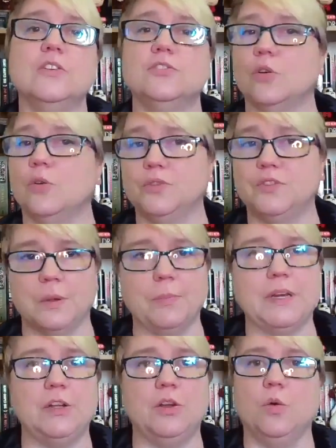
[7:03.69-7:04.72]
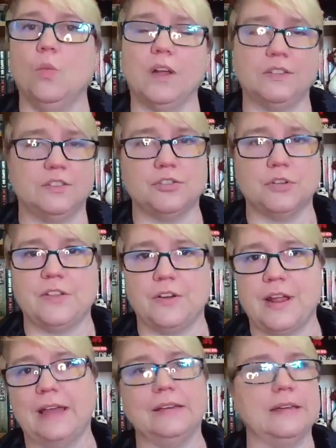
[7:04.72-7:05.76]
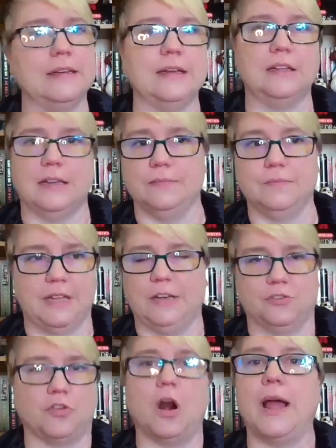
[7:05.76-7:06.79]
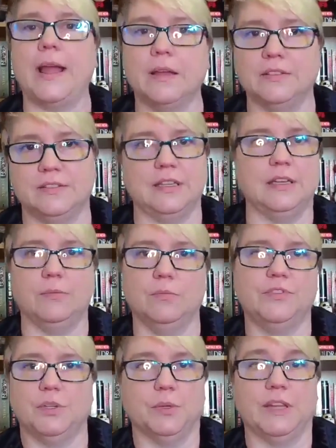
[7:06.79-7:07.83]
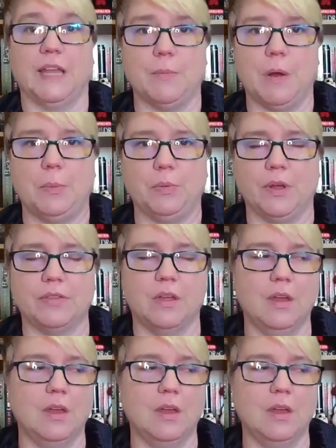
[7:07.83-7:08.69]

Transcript: So somebody who wants to try their hand at it can try and see what they come up with,